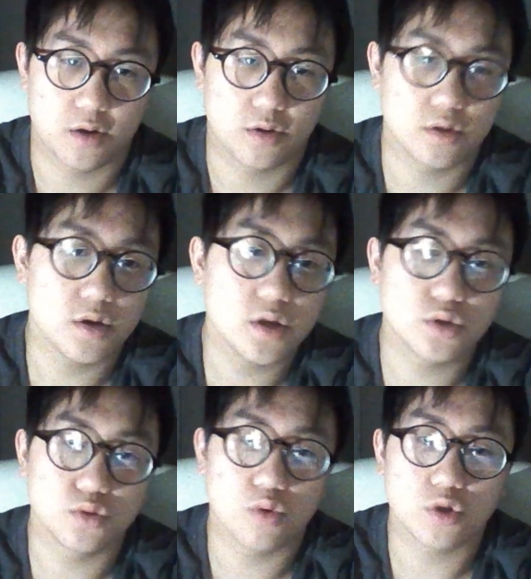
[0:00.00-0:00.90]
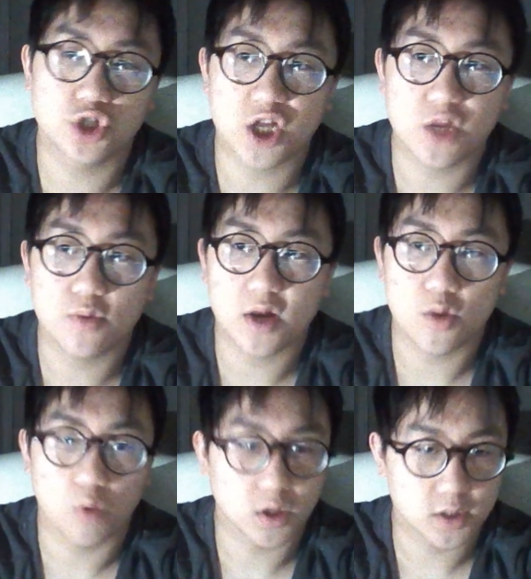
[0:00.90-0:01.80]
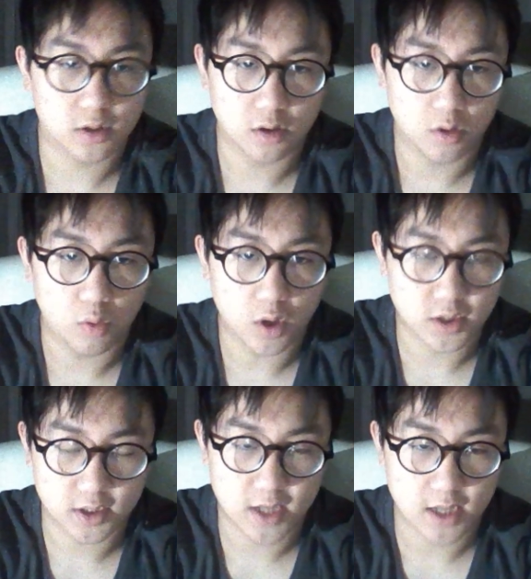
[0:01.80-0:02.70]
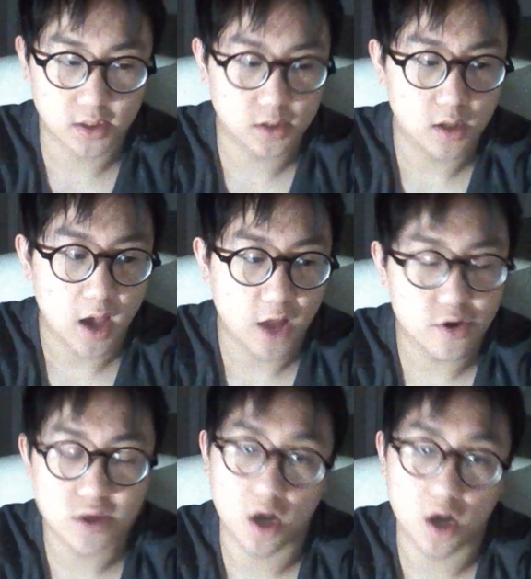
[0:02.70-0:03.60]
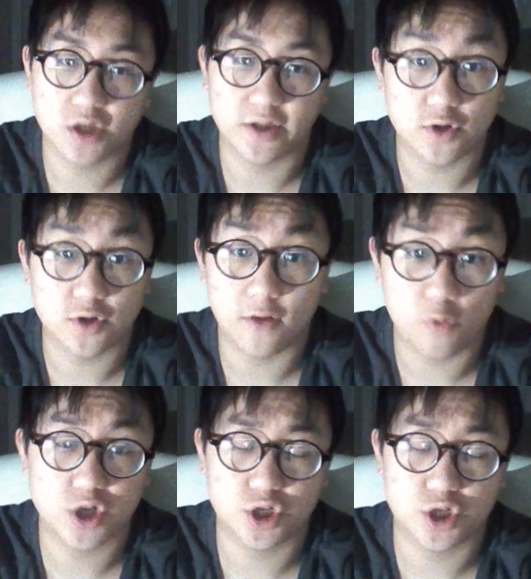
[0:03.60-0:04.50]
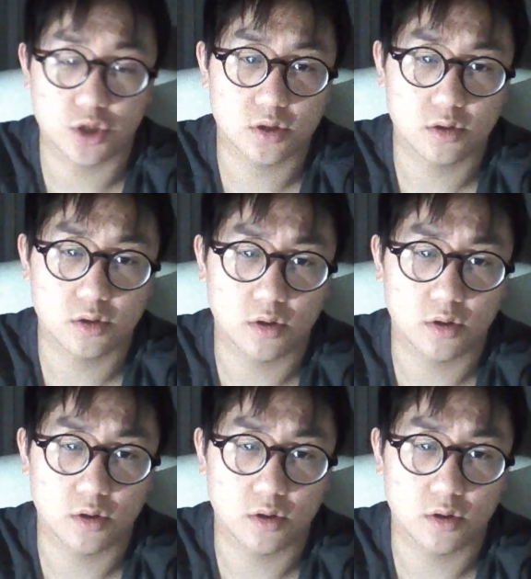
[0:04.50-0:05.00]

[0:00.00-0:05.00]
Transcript: You need to genuinely want success. And you need to ask yourself tough questions.